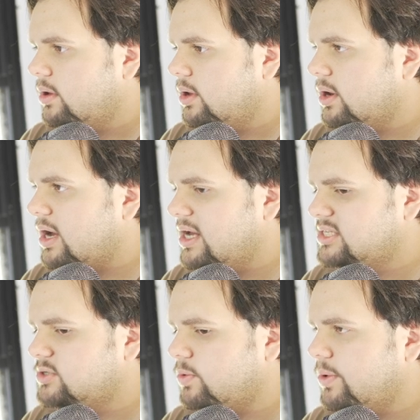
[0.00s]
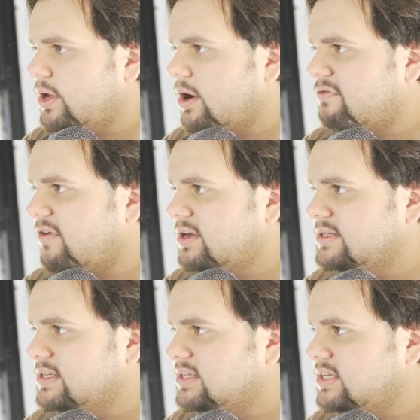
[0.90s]
And guys, we are
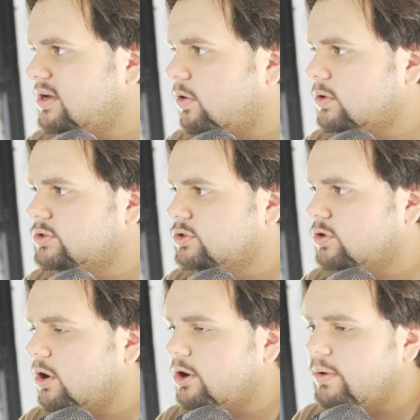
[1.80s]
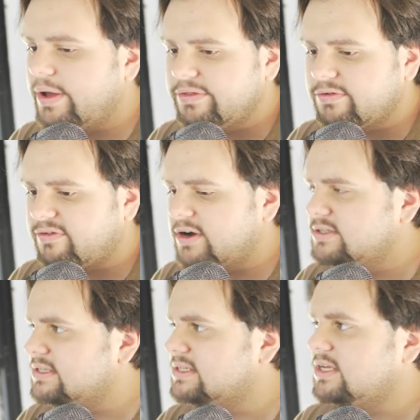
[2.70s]
finalizing our tutorial. And to
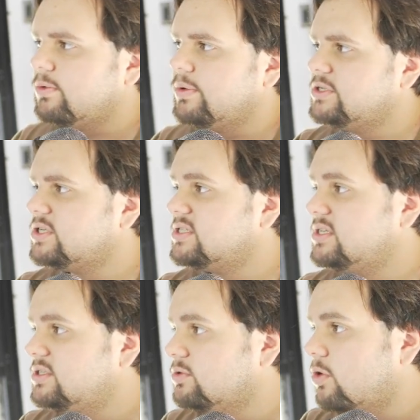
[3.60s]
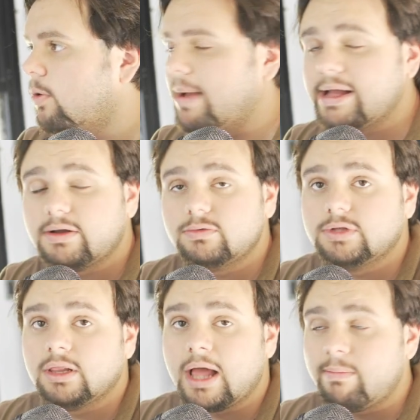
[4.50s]
finalize, we just need to go back on
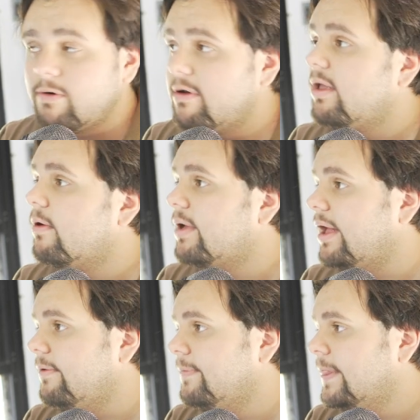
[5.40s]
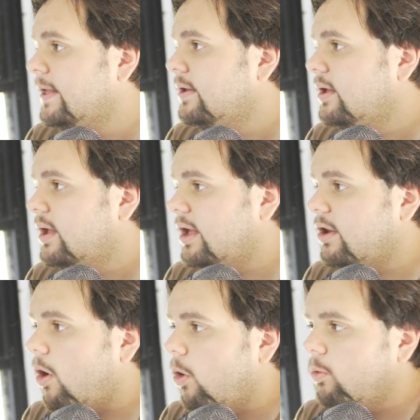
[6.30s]
the library, okay? And
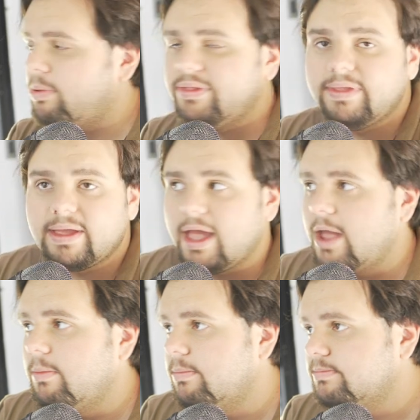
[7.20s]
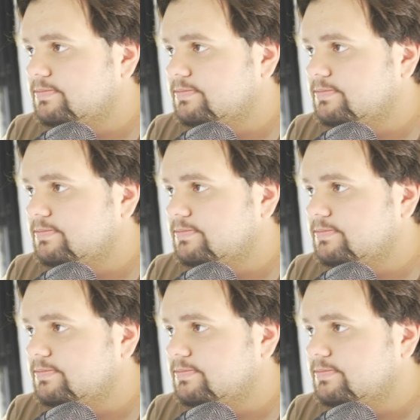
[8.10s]
open the game.